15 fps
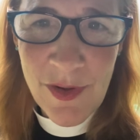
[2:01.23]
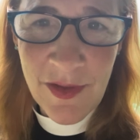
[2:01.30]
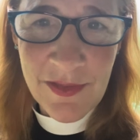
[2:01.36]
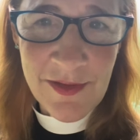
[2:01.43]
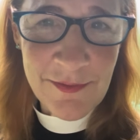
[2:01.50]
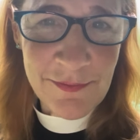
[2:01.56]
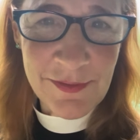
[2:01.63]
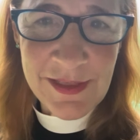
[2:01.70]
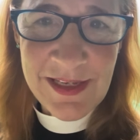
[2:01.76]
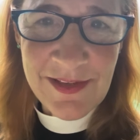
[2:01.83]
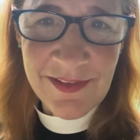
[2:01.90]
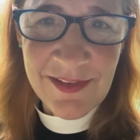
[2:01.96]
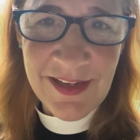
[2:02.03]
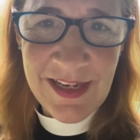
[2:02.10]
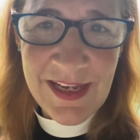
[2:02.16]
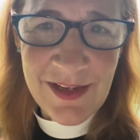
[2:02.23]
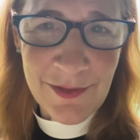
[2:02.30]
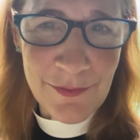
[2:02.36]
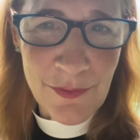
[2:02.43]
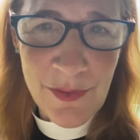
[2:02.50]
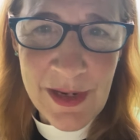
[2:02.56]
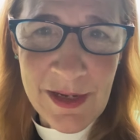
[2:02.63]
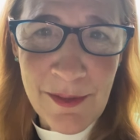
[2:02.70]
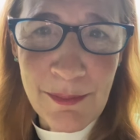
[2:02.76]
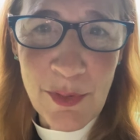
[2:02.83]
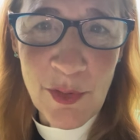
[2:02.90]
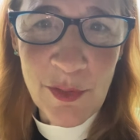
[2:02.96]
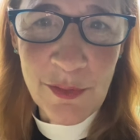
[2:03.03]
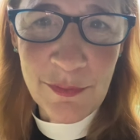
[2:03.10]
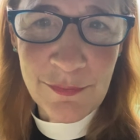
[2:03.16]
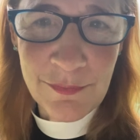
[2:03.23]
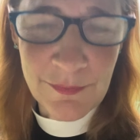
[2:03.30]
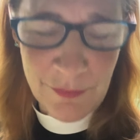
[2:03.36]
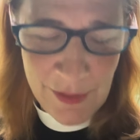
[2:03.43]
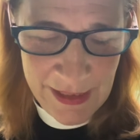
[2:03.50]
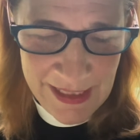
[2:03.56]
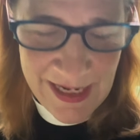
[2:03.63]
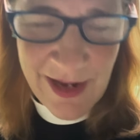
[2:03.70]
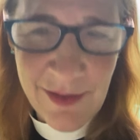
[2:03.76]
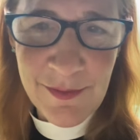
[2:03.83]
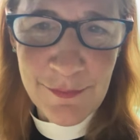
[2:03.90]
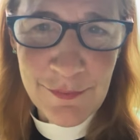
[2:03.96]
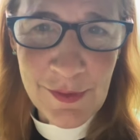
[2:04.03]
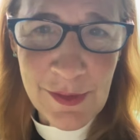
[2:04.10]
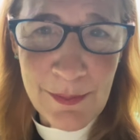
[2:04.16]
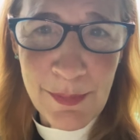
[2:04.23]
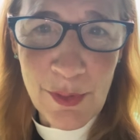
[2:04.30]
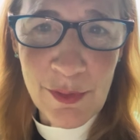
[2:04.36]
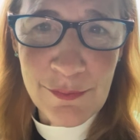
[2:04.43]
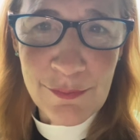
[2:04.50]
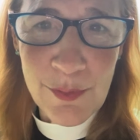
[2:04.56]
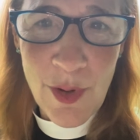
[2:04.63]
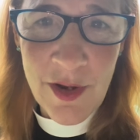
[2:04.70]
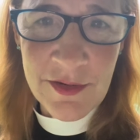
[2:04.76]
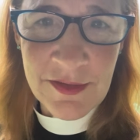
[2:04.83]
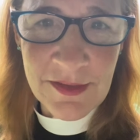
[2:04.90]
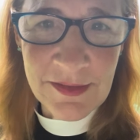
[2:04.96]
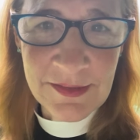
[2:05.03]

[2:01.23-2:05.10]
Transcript: on the fleece that he could wring a bowl, wring it and fill a bowl of water.